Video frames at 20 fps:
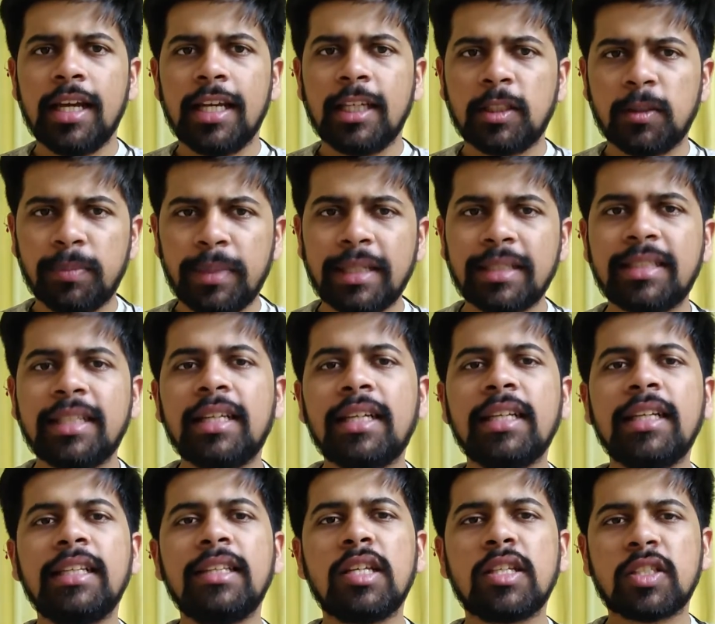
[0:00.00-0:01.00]
is
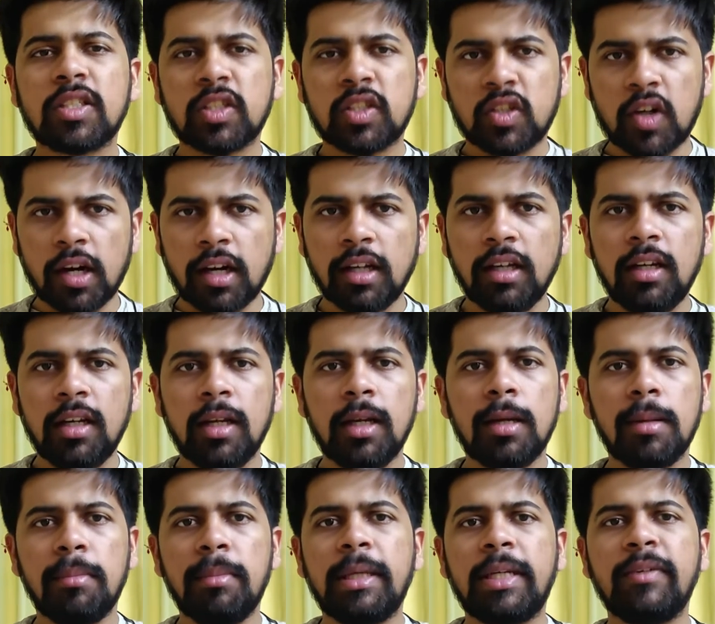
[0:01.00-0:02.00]
basically the struggle
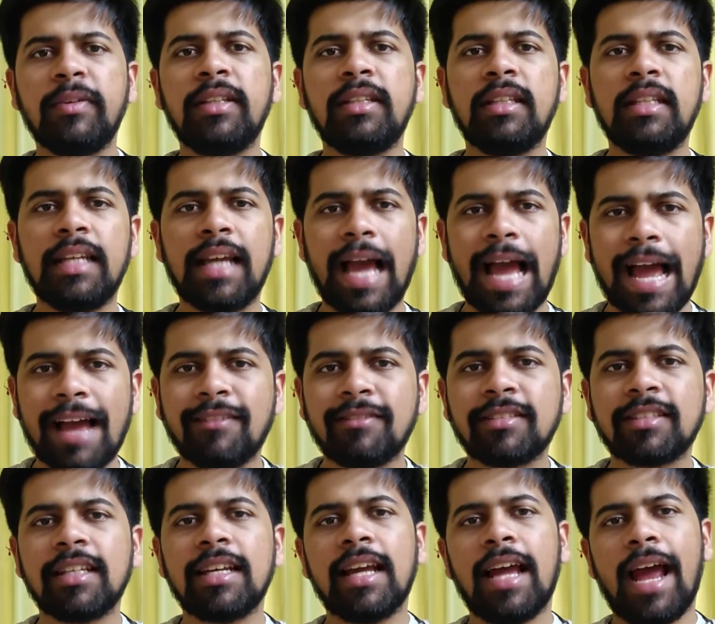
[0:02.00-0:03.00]
between the
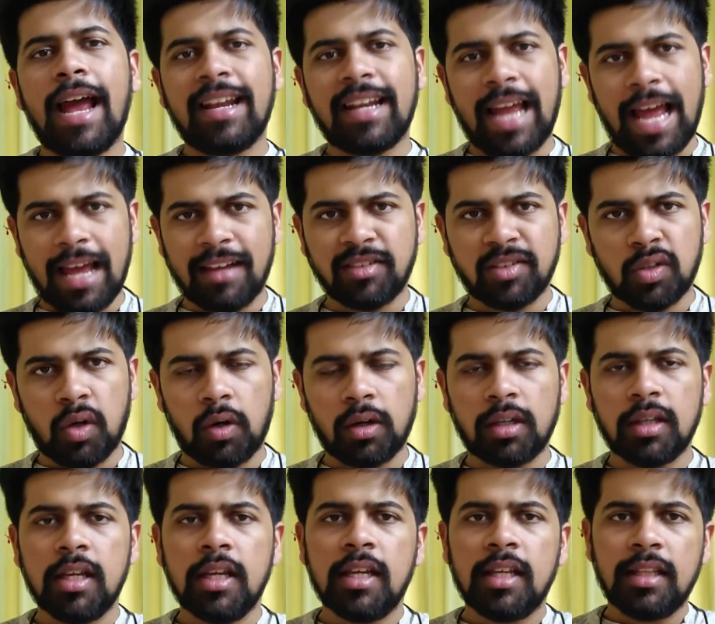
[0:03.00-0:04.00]
haves and haves not.